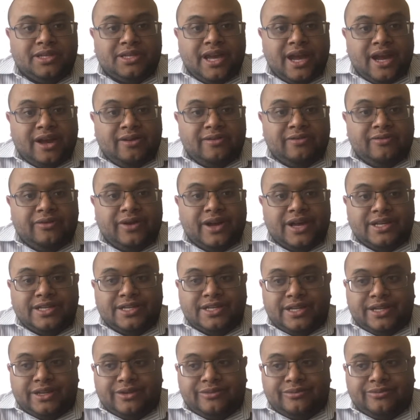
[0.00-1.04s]

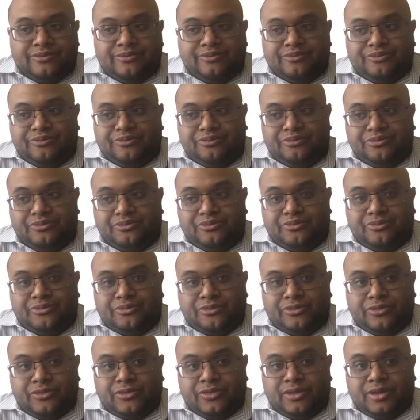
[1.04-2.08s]
sacrifice in.
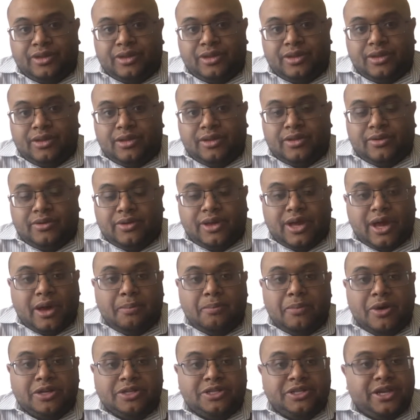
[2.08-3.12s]
You got to
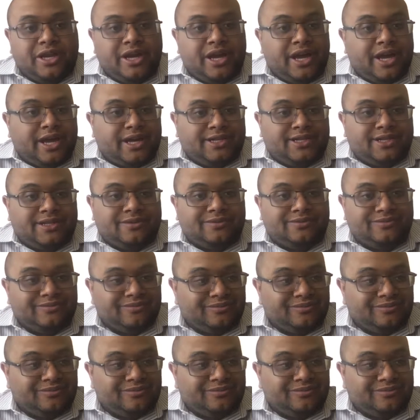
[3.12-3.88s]
bust your ass.